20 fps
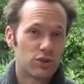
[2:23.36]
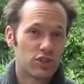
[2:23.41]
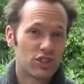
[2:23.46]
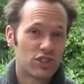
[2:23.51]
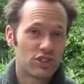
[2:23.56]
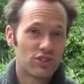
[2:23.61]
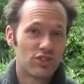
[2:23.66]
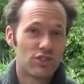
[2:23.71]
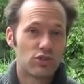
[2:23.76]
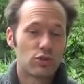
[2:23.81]

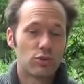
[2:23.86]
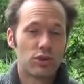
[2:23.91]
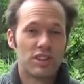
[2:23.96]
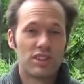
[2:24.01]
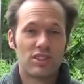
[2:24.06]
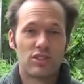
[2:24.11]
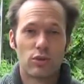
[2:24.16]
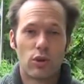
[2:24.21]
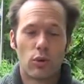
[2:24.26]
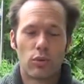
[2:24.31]
traditions in
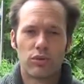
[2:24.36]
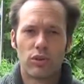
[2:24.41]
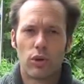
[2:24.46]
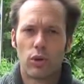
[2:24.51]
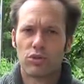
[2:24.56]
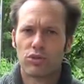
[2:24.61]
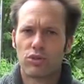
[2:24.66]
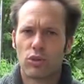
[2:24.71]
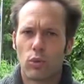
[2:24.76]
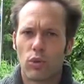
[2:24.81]
Sweden. It's
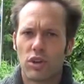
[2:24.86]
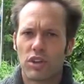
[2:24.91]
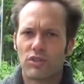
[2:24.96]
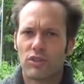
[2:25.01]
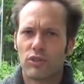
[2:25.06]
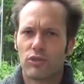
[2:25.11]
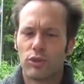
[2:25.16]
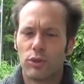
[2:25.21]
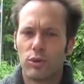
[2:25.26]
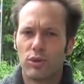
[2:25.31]
also one of
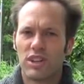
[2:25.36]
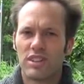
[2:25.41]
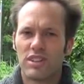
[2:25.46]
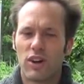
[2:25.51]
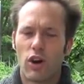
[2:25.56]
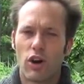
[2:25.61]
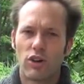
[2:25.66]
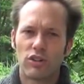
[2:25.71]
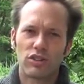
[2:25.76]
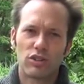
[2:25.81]
the few that
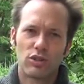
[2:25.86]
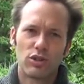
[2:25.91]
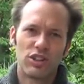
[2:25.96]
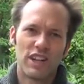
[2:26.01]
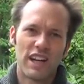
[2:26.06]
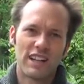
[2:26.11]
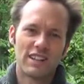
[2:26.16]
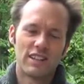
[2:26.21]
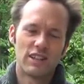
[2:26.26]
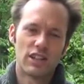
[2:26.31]
aren't
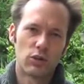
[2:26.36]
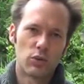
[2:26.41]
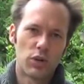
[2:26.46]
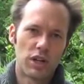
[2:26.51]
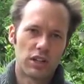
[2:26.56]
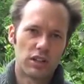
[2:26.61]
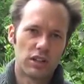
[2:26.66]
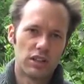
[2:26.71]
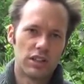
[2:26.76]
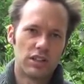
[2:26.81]
connected
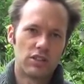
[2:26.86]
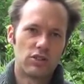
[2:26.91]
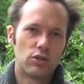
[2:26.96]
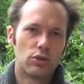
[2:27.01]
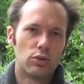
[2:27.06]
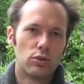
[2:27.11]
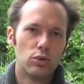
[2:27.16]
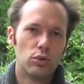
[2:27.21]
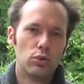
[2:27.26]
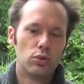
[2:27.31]
directly
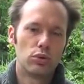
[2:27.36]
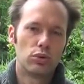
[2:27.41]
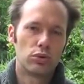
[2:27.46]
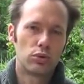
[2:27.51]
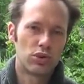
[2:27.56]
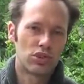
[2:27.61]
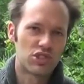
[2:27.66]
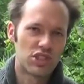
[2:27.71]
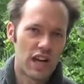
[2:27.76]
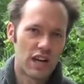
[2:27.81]
to
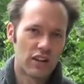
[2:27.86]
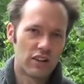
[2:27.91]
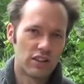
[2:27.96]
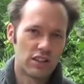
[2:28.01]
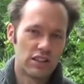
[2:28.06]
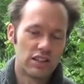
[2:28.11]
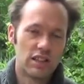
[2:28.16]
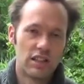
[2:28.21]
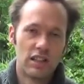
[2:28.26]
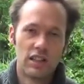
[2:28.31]

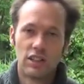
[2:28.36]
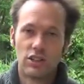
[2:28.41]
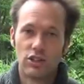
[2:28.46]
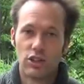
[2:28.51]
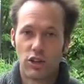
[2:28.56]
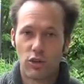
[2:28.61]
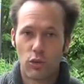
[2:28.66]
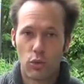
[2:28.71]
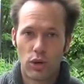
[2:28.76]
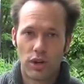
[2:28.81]
Christianity.
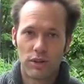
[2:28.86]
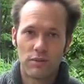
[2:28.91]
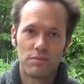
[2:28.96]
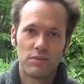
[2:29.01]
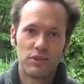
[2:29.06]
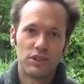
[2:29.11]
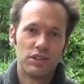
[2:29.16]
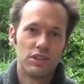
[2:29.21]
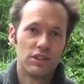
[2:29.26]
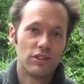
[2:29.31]
The other
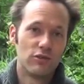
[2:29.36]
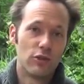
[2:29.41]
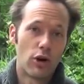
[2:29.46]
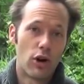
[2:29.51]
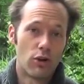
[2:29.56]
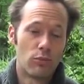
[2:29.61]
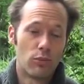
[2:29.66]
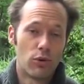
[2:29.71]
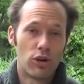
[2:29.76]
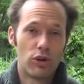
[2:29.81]
one being
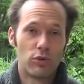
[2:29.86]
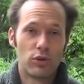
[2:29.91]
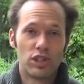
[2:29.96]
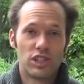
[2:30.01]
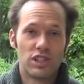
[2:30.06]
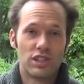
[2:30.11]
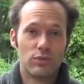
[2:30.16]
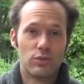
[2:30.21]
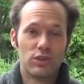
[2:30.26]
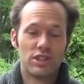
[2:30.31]
Valborg,
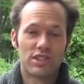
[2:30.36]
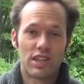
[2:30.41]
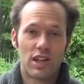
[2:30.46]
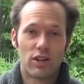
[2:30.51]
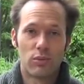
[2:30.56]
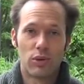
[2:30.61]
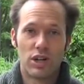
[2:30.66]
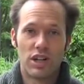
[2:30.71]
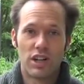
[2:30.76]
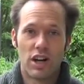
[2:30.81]
which we
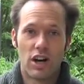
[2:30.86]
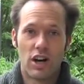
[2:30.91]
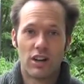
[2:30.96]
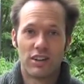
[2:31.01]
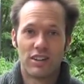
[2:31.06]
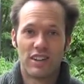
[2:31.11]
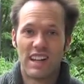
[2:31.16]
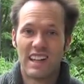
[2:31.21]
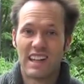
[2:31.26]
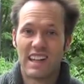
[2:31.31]
celebrate
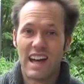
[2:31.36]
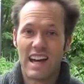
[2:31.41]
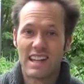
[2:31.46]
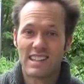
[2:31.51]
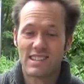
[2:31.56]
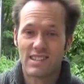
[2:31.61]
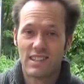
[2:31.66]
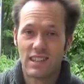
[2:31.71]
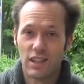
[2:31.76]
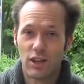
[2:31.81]
on the
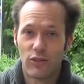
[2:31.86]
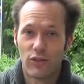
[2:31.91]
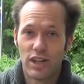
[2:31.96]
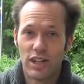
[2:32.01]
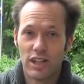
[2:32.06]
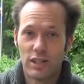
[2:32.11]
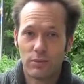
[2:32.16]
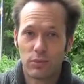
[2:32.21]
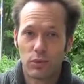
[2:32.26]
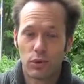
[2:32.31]
last day of
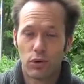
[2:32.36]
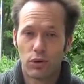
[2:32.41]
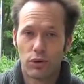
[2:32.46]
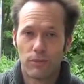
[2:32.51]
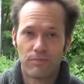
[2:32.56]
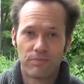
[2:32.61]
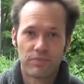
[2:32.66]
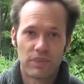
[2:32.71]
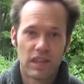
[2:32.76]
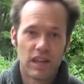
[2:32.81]
April.
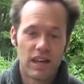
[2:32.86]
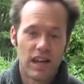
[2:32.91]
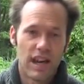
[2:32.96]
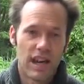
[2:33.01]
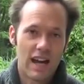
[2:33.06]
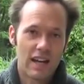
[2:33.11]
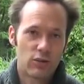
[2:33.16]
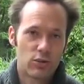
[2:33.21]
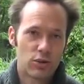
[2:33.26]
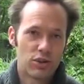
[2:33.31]

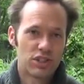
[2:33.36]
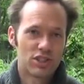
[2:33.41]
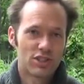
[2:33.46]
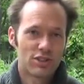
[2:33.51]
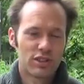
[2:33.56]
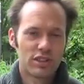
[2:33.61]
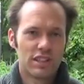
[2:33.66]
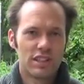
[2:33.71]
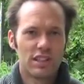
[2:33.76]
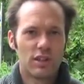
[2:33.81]
And
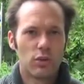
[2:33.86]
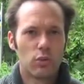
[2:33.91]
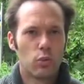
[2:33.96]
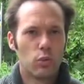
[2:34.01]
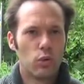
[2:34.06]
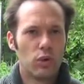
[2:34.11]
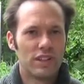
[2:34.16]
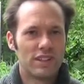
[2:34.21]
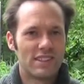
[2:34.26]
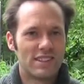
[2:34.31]
traditionally
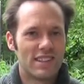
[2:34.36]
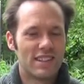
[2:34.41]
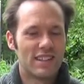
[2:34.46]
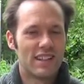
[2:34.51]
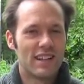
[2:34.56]
with